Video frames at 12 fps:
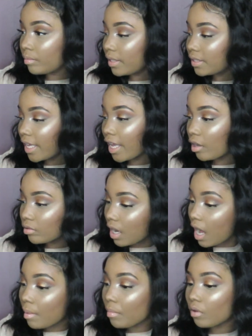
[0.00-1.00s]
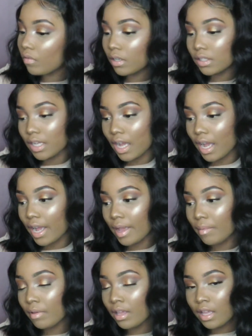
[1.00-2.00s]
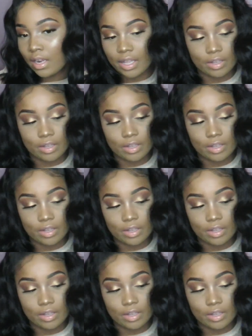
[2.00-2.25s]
bit tangled up over time,